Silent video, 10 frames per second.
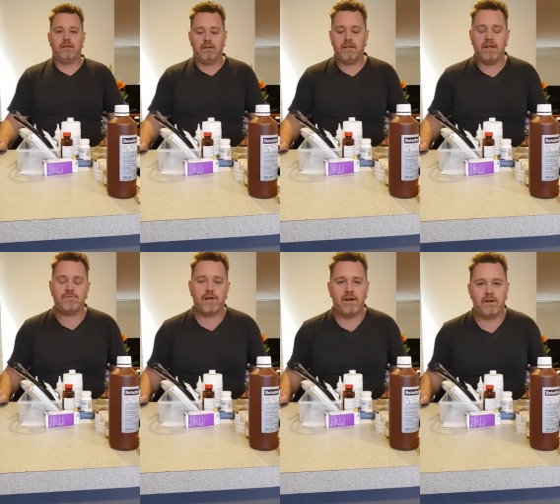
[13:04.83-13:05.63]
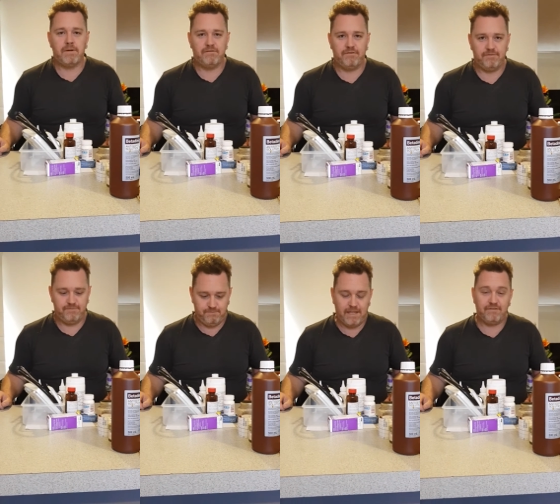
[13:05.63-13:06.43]
Yes, we're going a
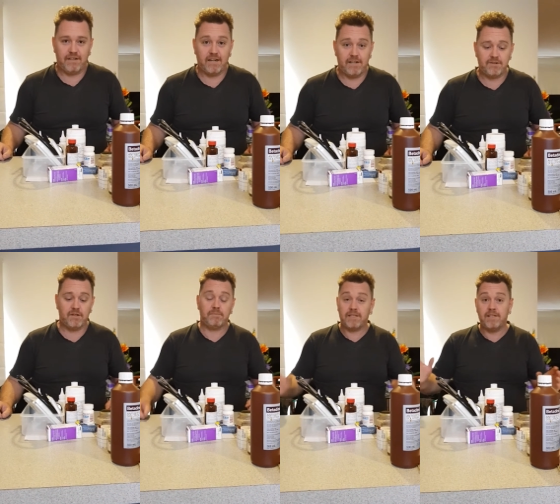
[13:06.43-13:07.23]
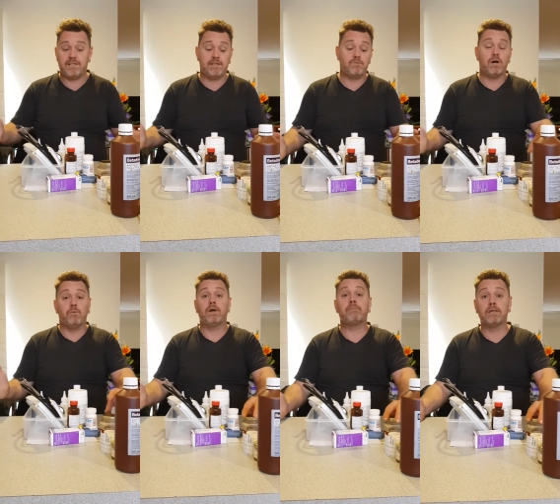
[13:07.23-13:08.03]
bit far into it, but this is what
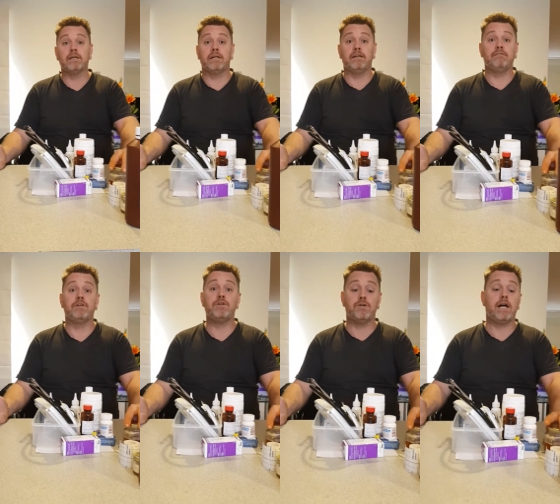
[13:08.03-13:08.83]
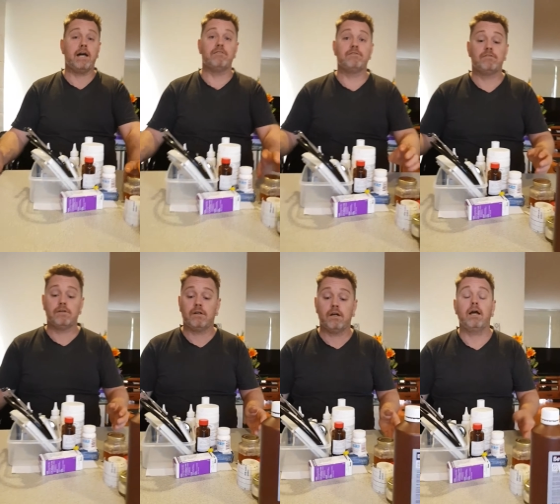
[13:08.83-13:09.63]
we believe you should have
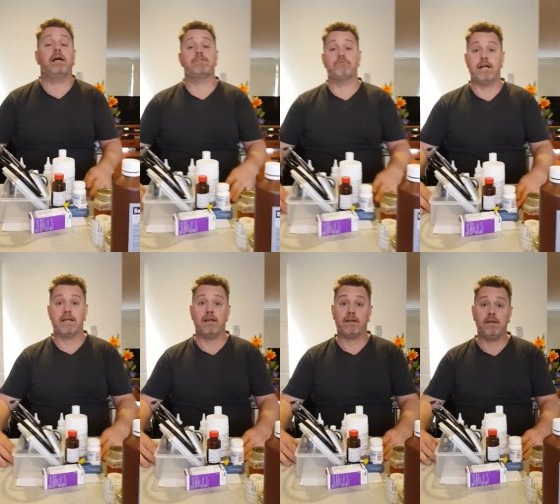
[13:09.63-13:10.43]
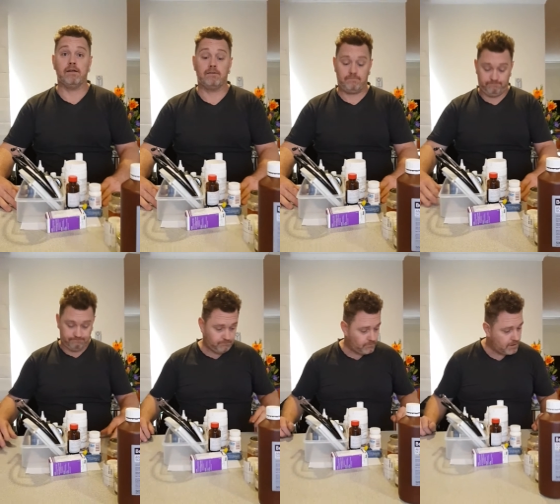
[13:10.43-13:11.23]
as a rat care kit.
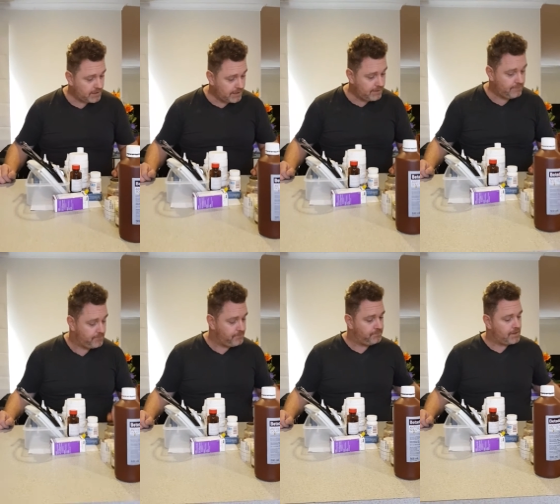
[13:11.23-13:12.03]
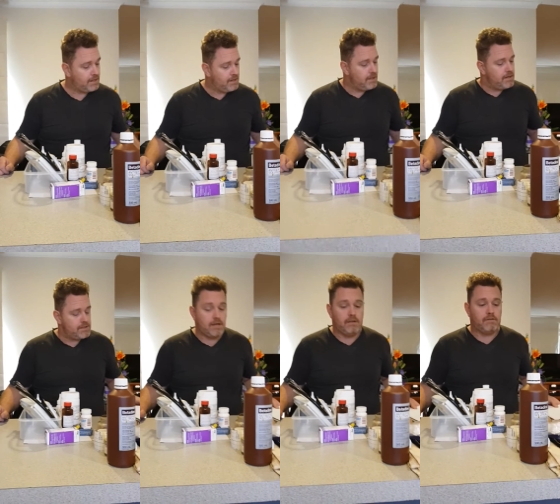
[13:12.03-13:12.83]
Okay?
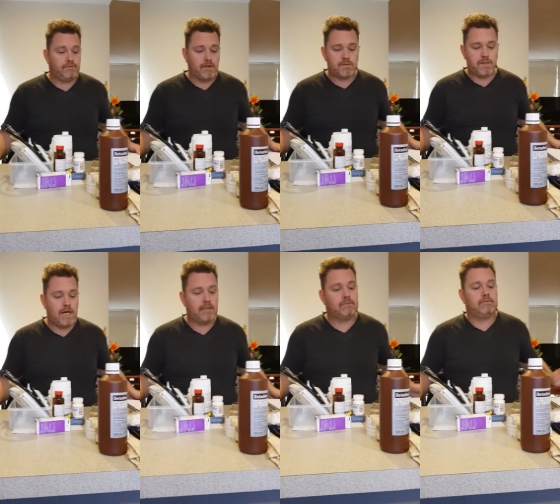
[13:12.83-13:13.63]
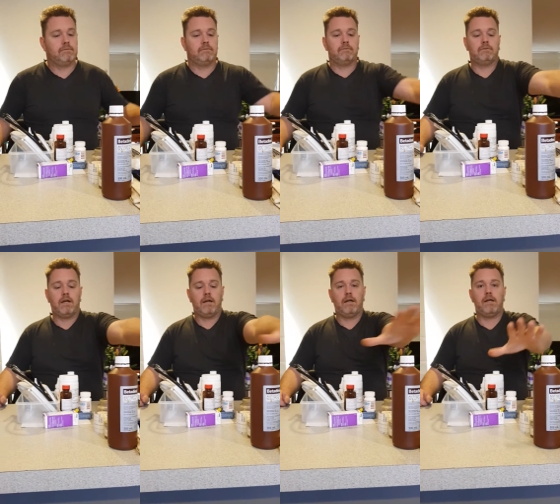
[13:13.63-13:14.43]
So, the first part
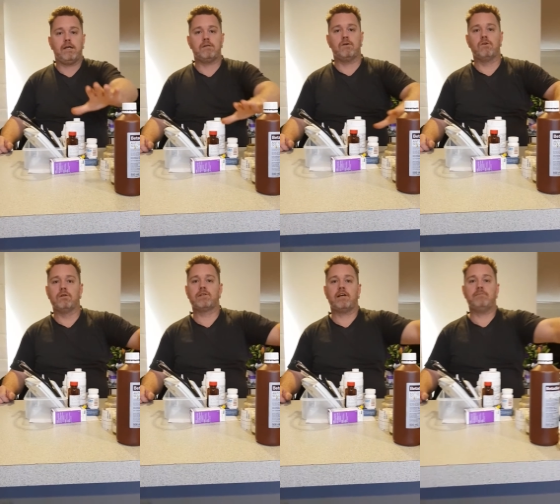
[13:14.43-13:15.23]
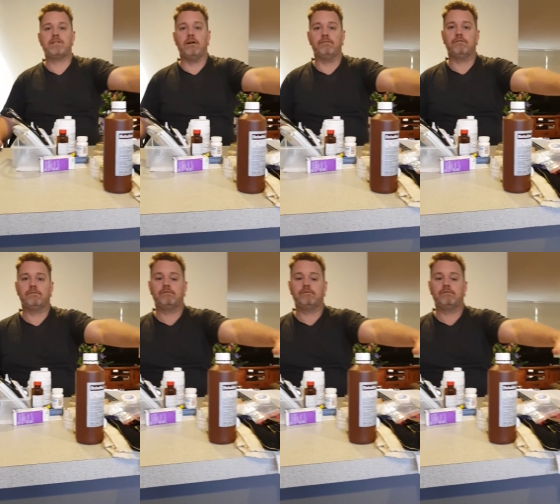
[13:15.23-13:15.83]
is all the same stuff.